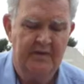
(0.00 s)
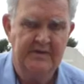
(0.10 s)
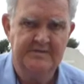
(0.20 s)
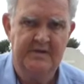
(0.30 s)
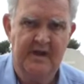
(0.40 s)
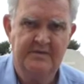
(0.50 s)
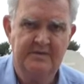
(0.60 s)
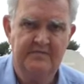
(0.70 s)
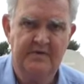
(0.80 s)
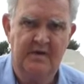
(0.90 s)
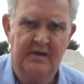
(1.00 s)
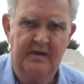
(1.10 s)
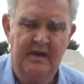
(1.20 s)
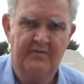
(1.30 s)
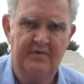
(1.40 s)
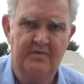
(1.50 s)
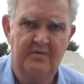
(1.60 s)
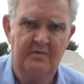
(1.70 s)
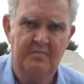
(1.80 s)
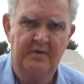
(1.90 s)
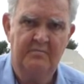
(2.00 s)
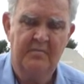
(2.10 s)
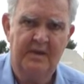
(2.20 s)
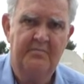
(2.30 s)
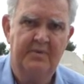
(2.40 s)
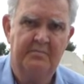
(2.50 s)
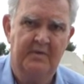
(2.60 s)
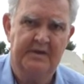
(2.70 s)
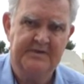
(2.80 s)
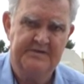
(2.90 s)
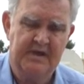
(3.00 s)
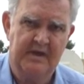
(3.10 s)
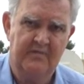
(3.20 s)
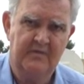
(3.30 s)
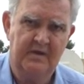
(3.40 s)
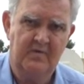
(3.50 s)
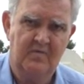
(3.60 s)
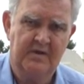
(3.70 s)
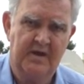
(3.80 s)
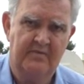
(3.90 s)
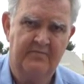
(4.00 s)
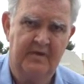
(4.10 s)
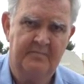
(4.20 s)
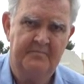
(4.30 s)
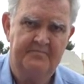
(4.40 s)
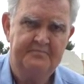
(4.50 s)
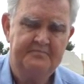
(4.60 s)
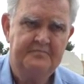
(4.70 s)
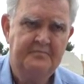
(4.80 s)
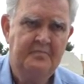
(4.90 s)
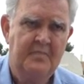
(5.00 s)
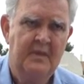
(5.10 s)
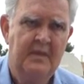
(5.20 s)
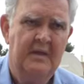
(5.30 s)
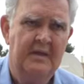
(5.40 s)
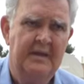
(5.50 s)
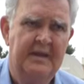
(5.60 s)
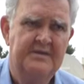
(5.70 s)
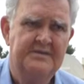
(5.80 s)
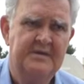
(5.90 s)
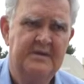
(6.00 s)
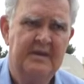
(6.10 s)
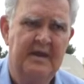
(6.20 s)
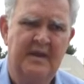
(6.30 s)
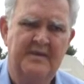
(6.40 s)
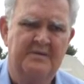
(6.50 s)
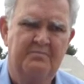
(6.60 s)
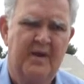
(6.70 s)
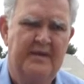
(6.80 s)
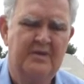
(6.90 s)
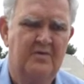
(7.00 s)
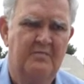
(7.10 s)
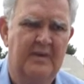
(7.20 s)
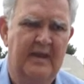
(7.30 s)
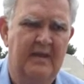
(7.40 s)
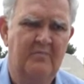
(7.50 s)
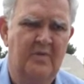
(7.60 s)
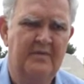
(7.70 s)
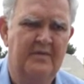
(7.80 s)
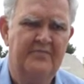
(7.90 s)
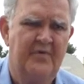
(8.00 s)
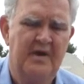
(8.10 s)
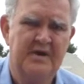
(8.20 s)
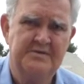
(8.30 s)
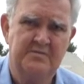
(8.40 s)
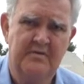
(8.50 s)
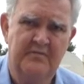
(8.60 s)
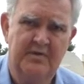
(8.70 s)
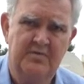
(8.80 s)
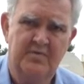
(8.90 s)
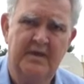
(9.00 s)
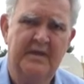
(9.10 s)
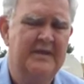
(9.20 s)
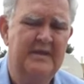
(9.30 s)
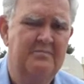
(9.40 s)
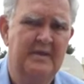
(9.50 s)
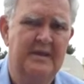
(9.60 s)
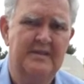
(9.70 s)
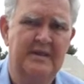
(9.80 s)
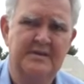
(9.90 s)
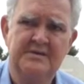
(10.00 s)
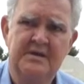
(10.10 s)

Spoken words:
ins and outs of it. I didn't have to do it, but many people he saved and looked after. As a practical man, when the fires were in Victoria, he did many things.